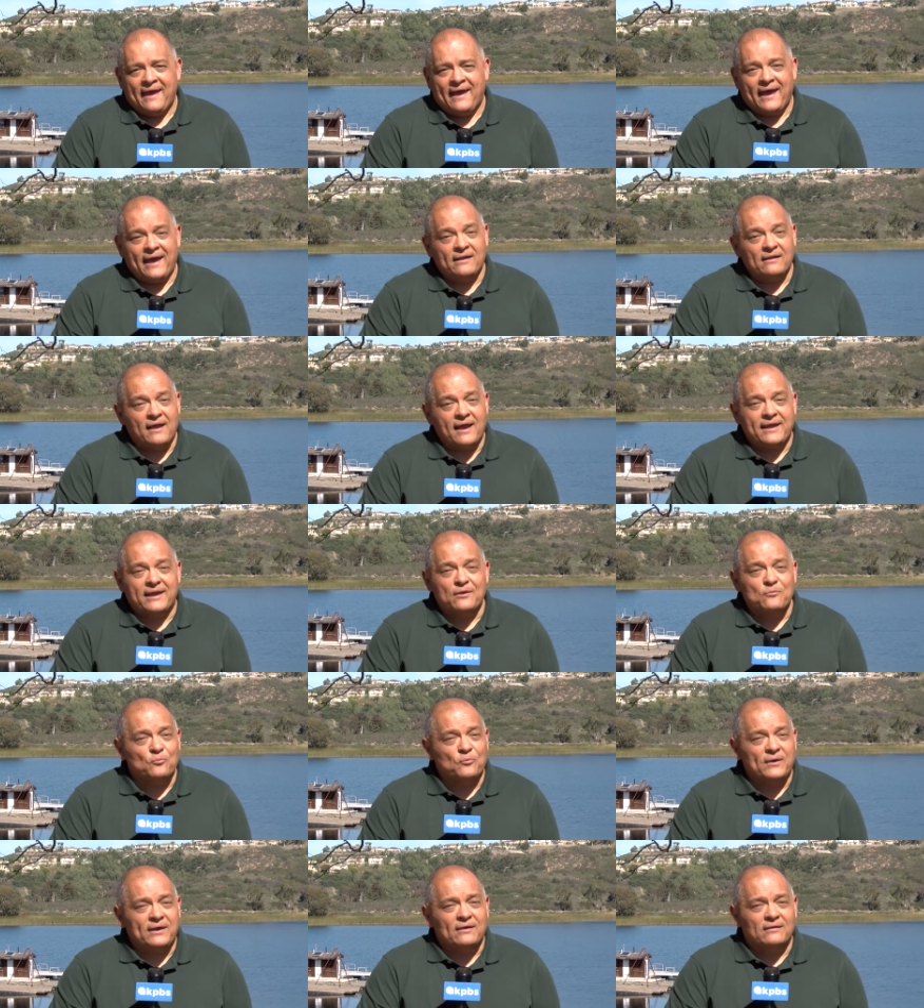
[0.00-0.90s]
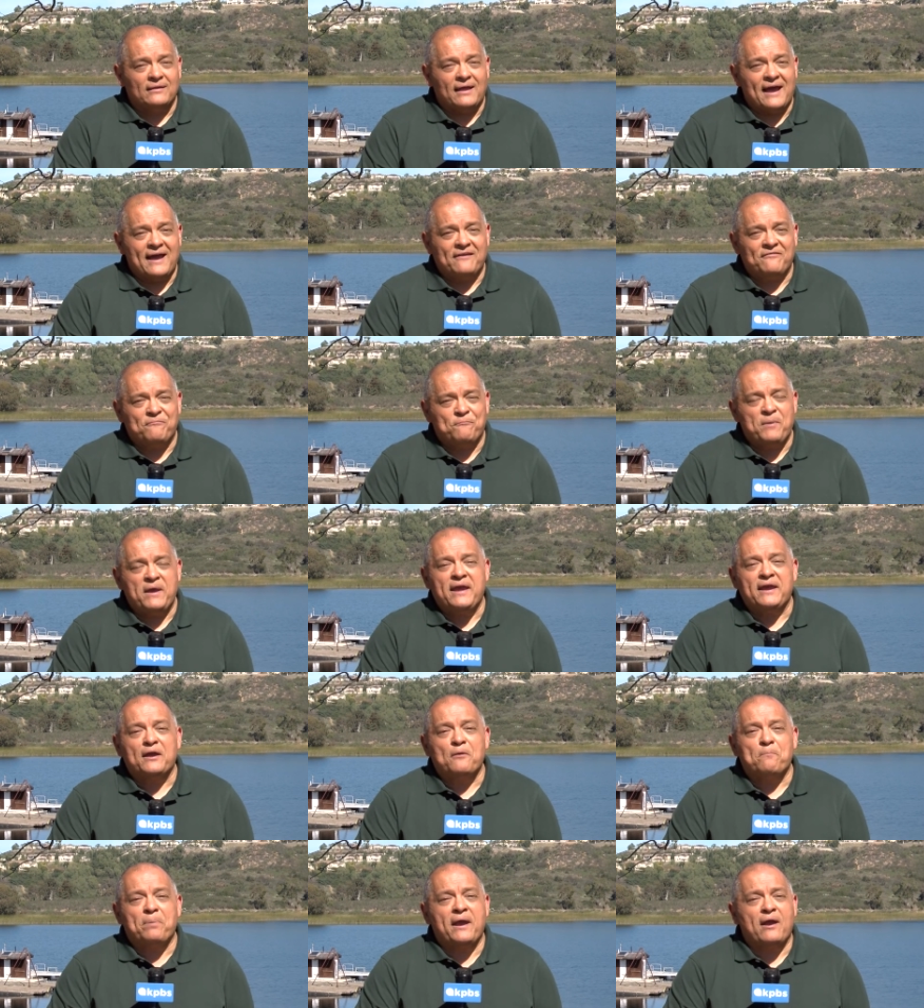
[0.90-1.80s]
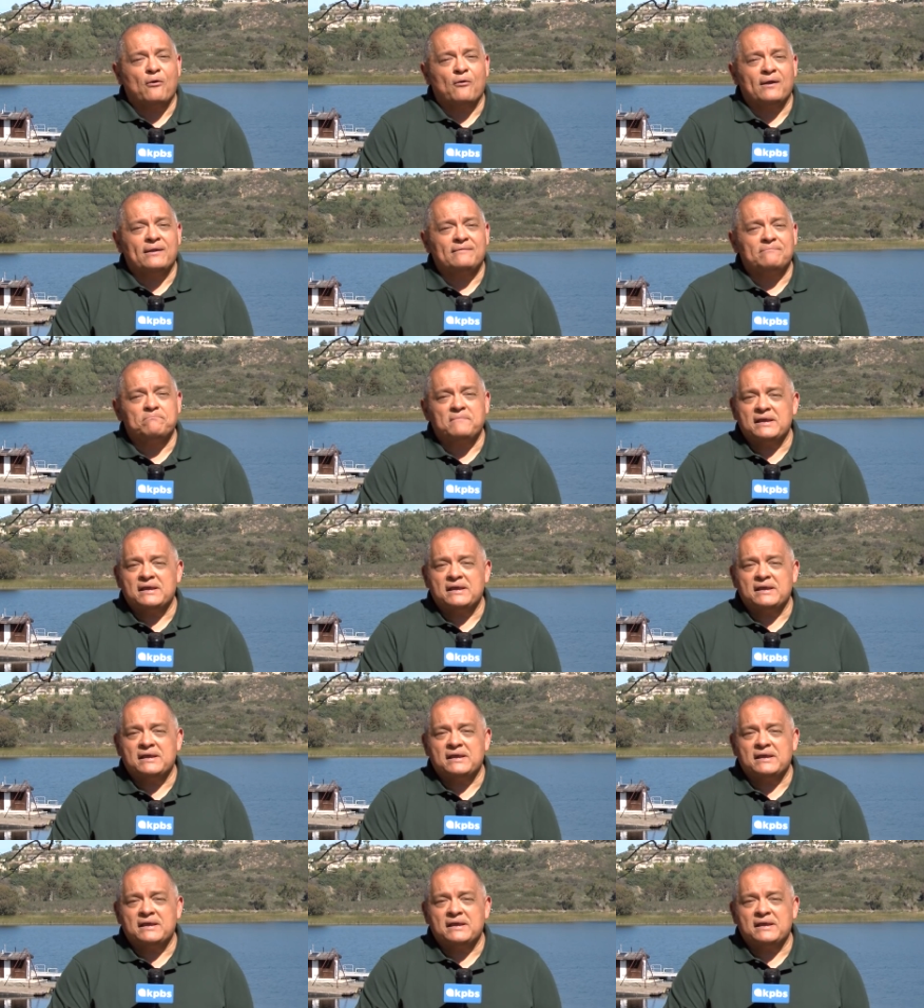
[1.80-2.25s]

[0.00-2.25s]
And like in real life, being a parent